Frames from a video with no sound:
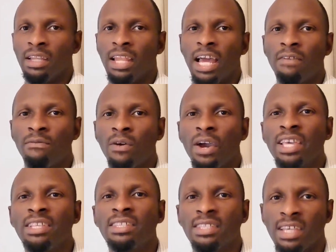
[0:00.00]
Like for
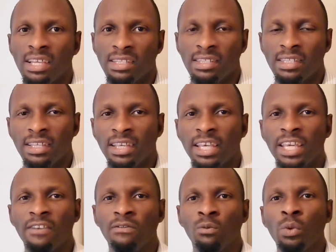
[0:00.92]
instance,
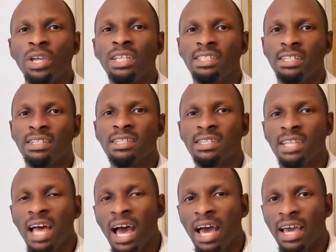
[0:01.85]
if we
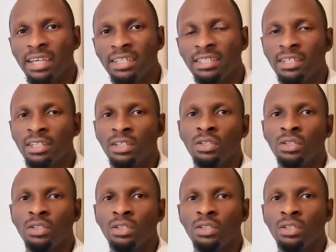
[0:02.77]
decide